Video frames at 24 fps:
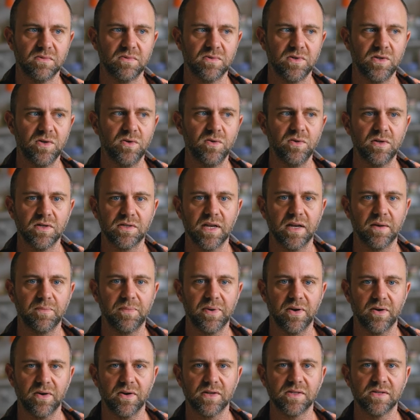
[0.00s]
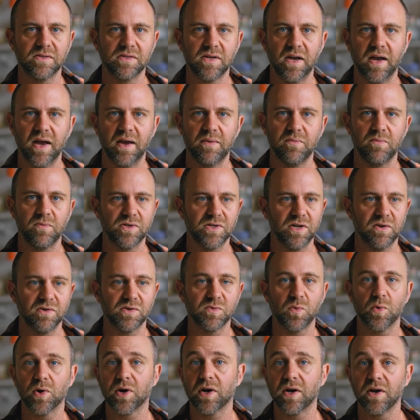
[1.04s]
two distinct periods of time which I
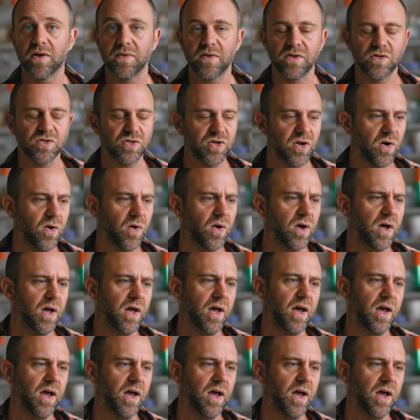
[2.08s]
was working on the show.